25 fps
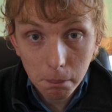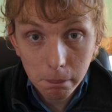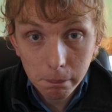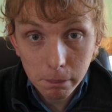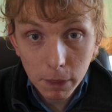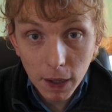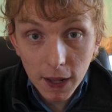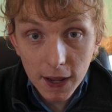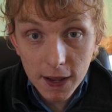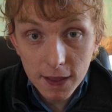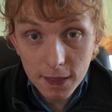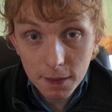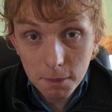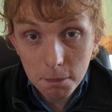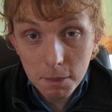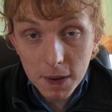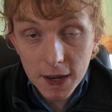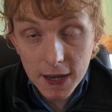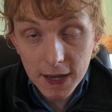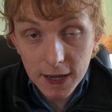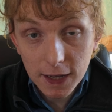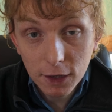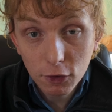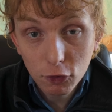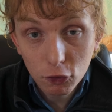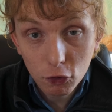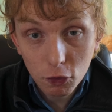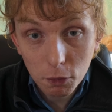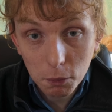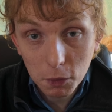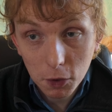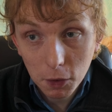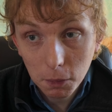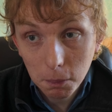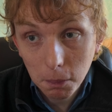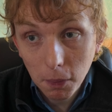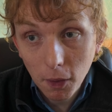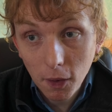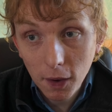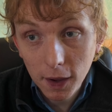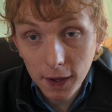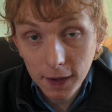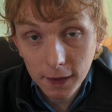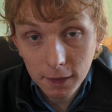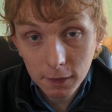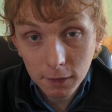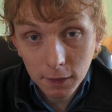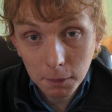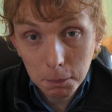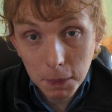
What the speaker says: play the MIDI instrument by